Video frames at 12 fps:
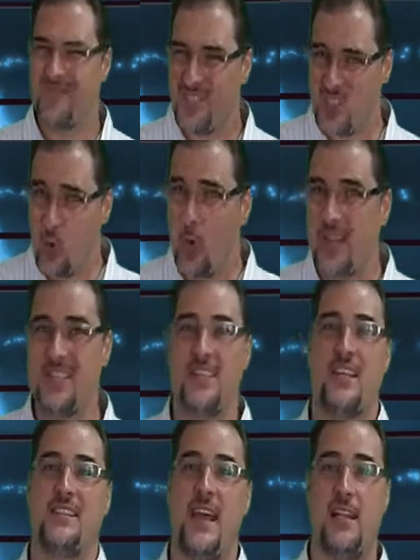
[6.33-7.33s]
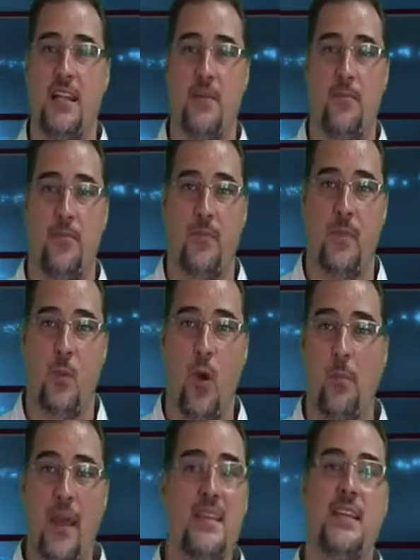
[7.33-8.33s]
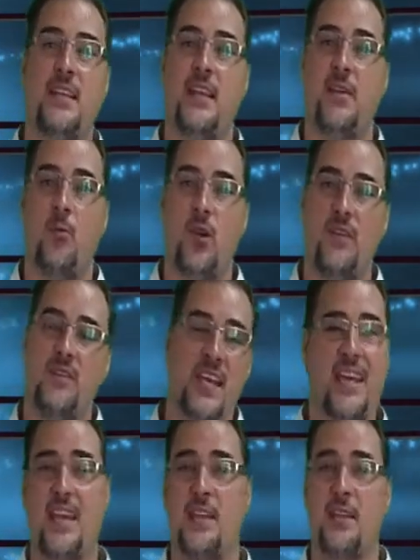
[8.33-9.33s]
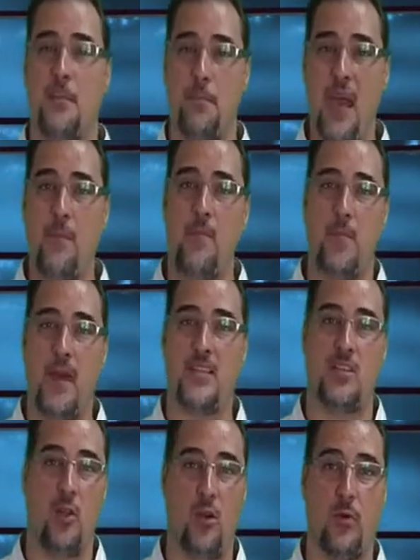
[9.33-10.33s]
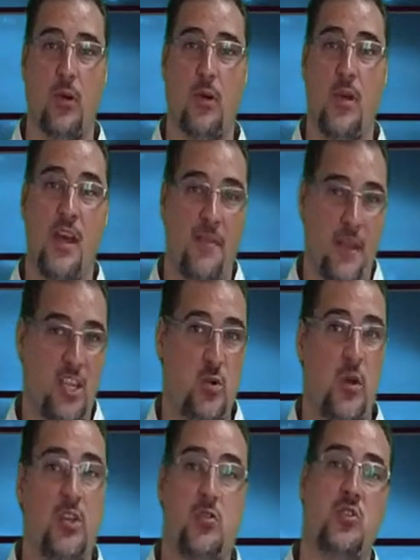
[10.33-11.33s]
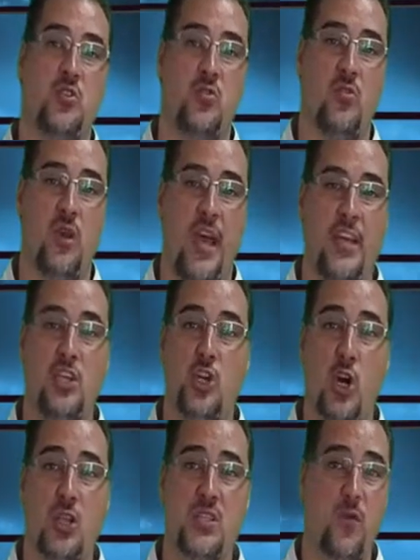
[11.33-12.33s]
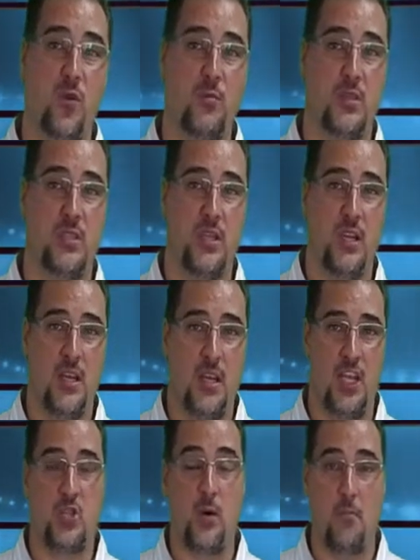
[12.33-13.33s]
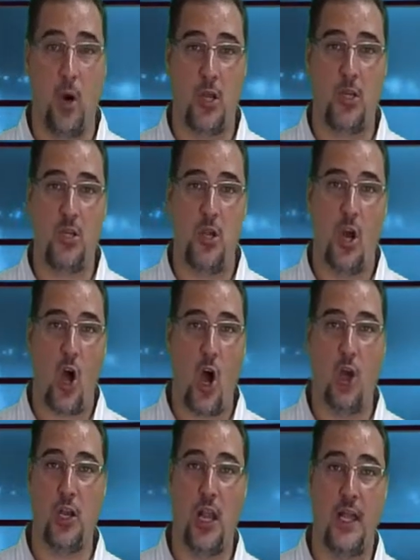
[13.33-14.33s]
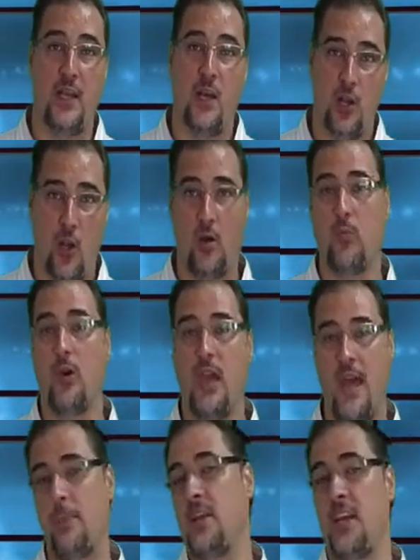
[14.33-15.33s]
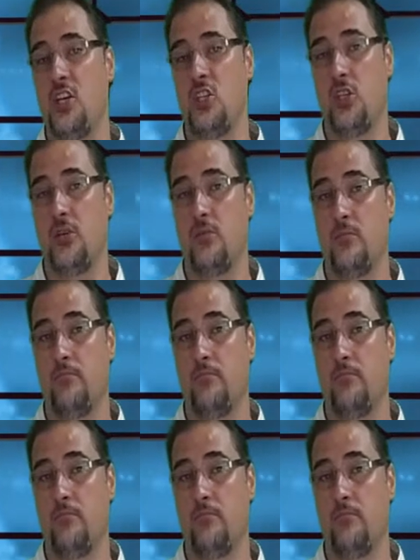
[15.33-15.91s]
So what is it exactly? Well, basically, we have taken the paper-based logbook that you are used to and transformed it into a modern online logbook application.